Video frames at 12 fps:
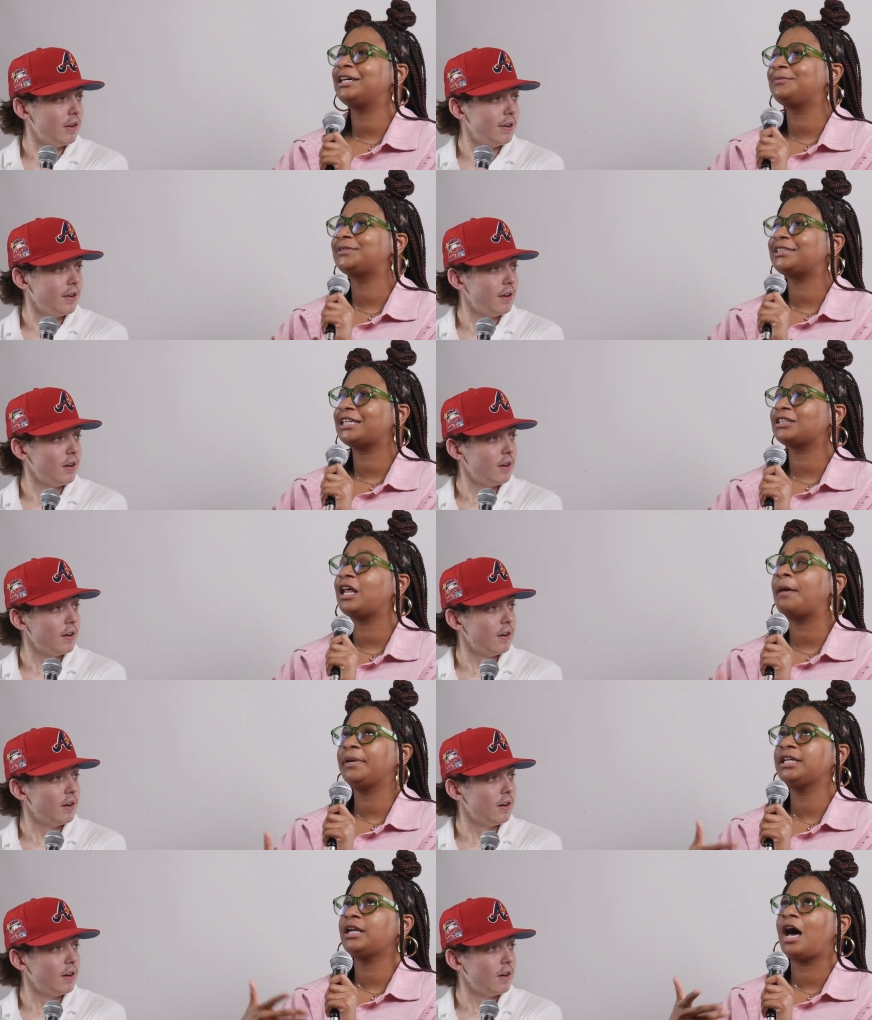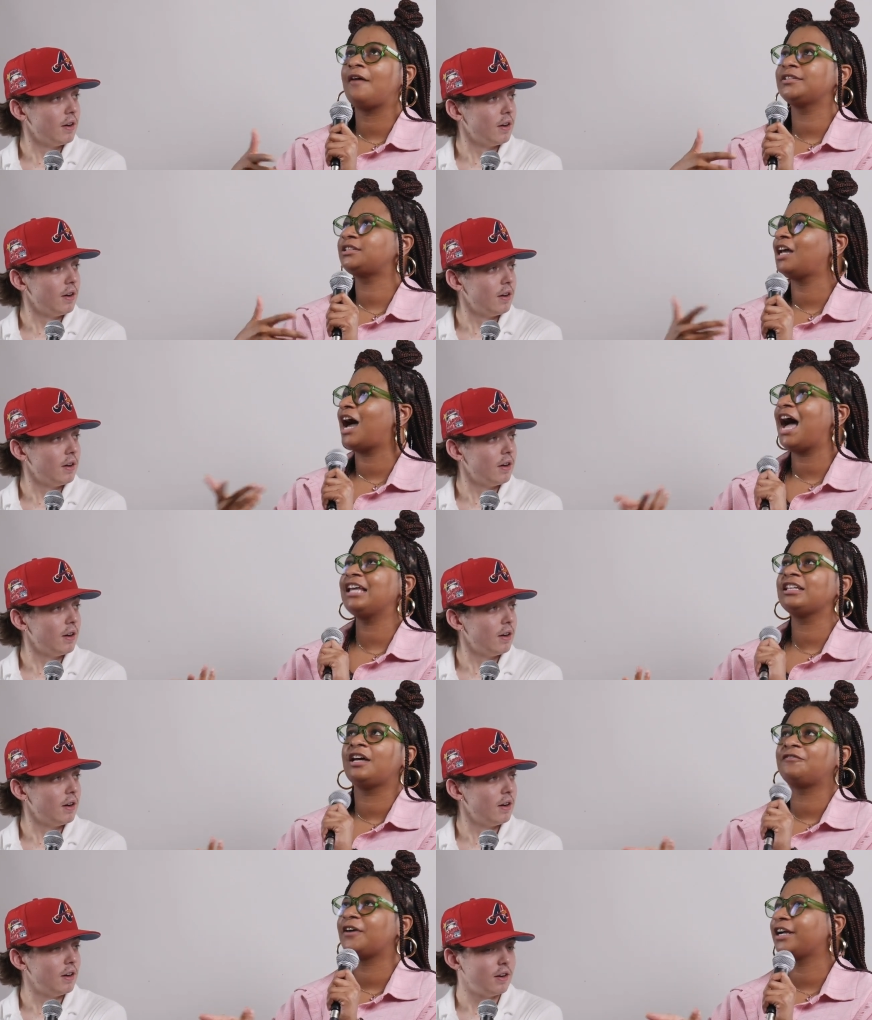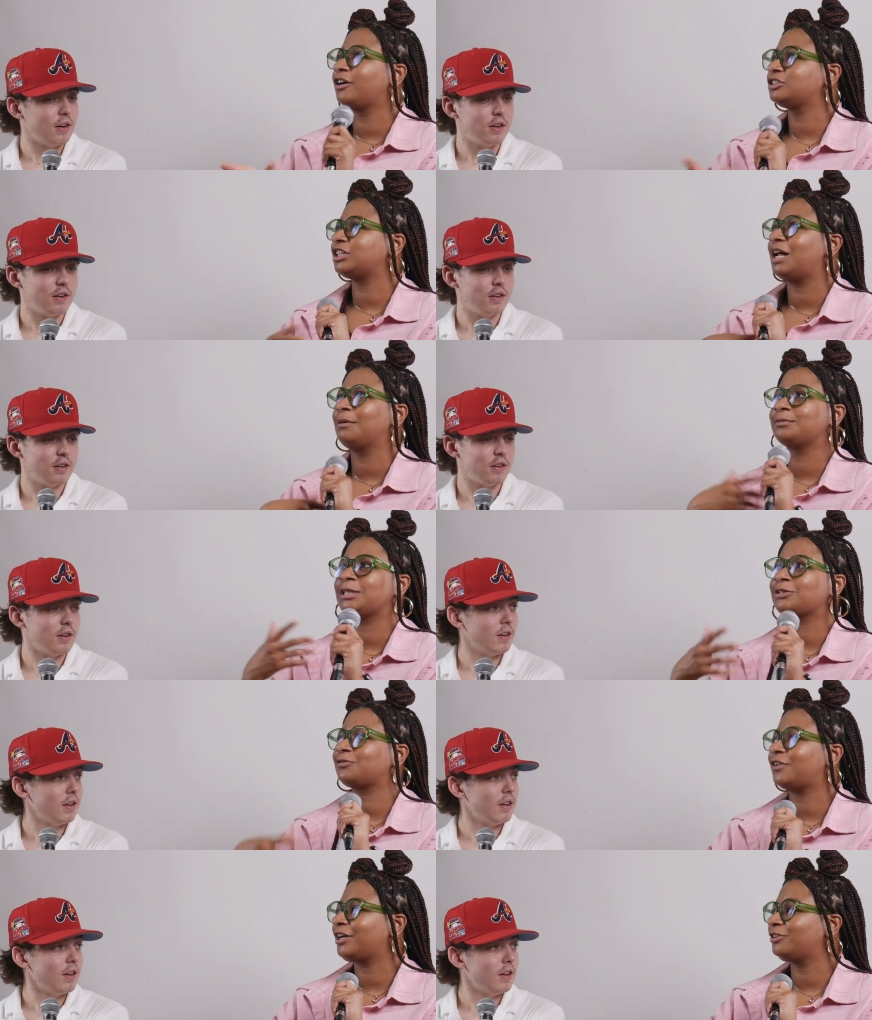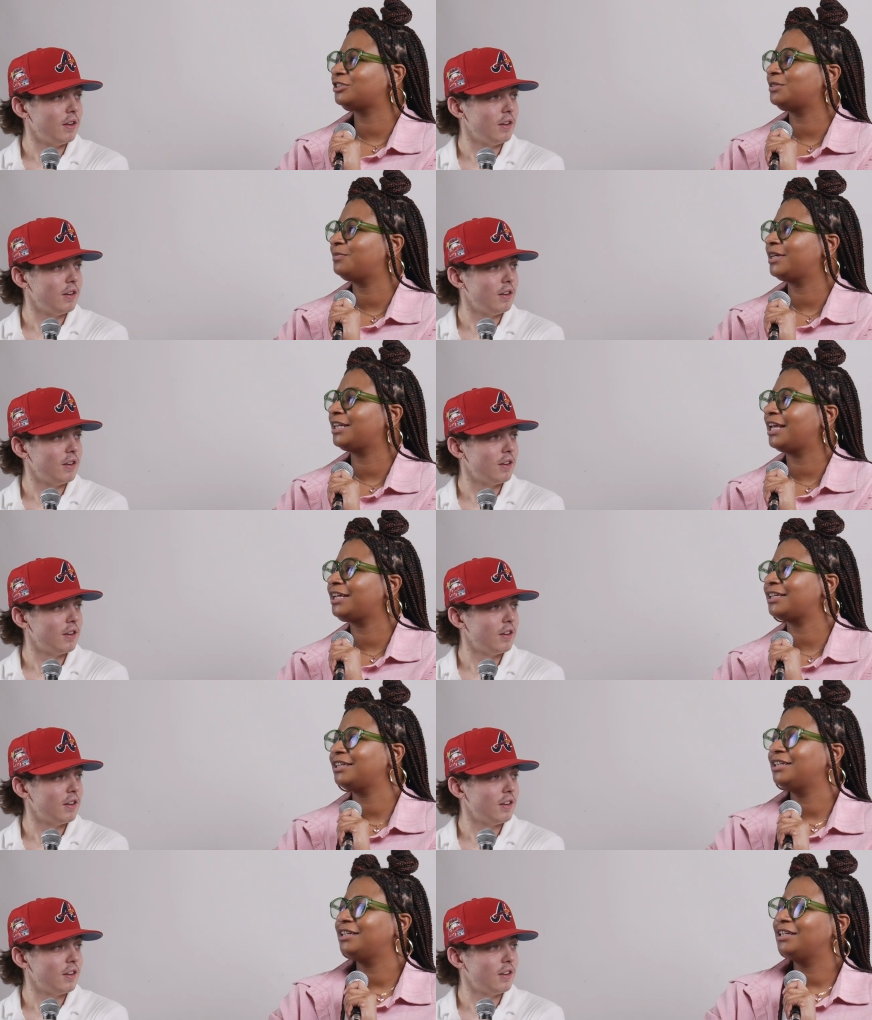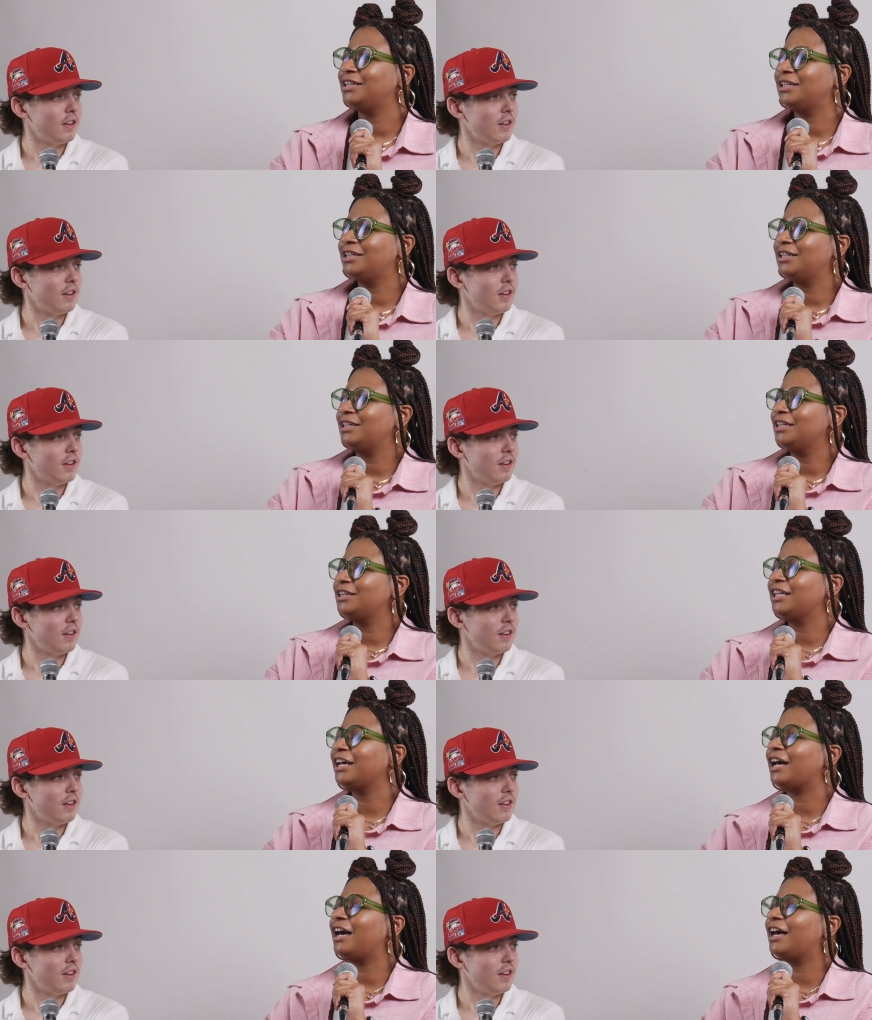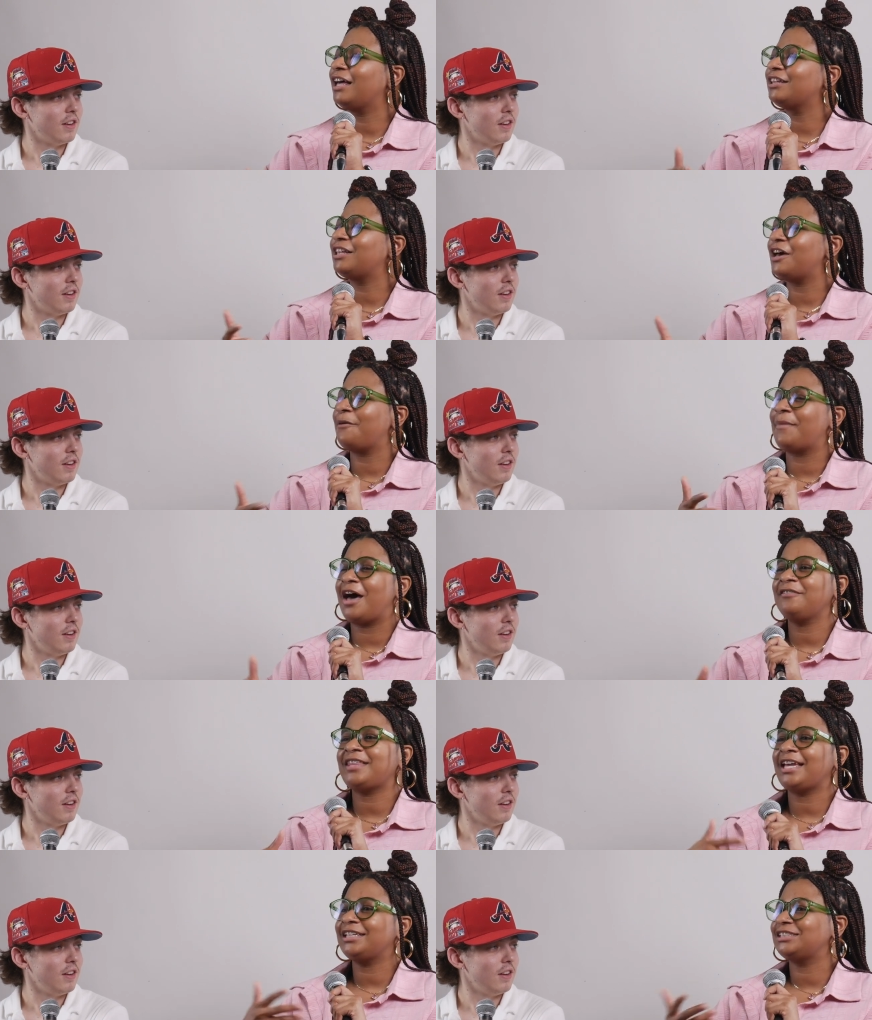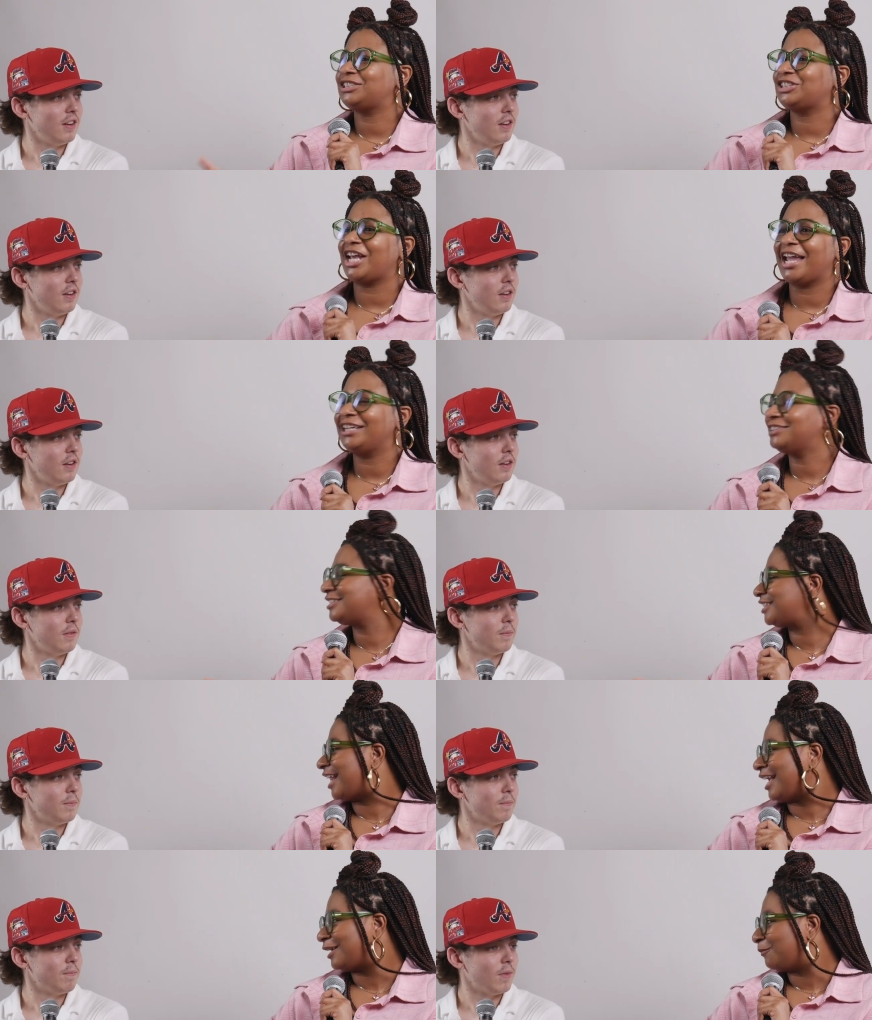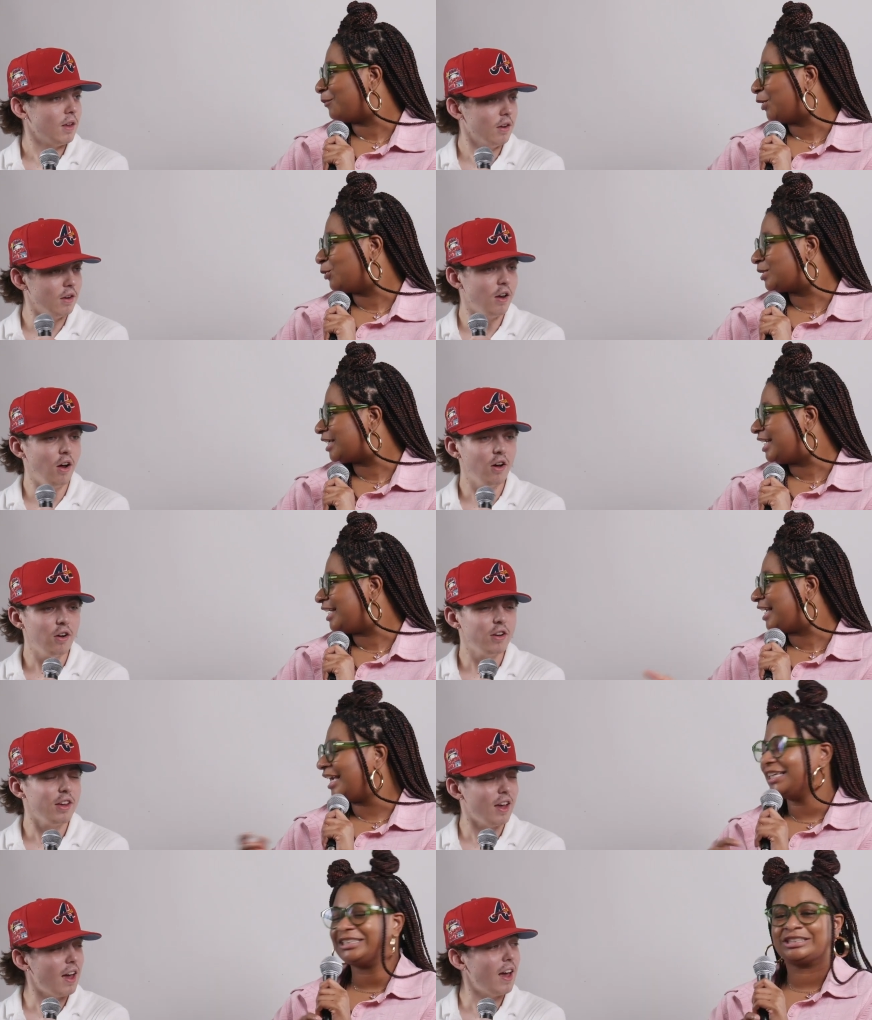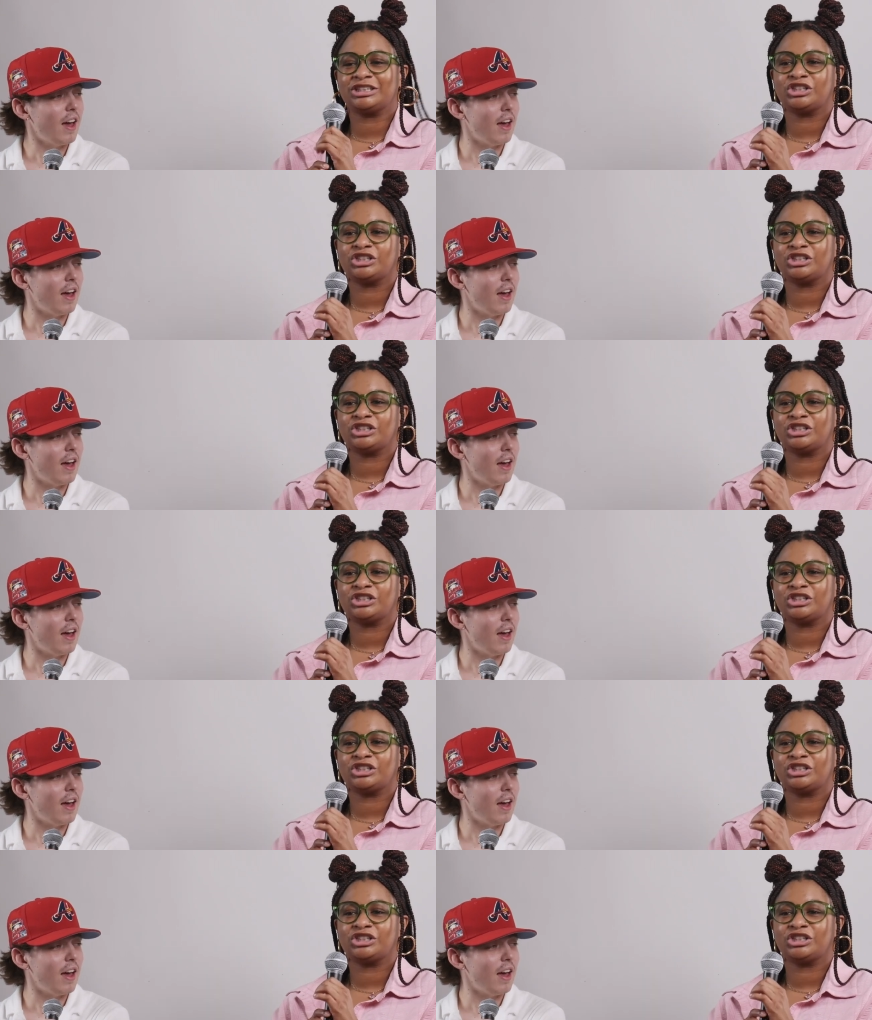Speaker 1: obsessed. I mean, obviously, I love Frank Ocean. I'm obsessed with Frank Ocean, but like the the amount that he's changed like music no, yeah.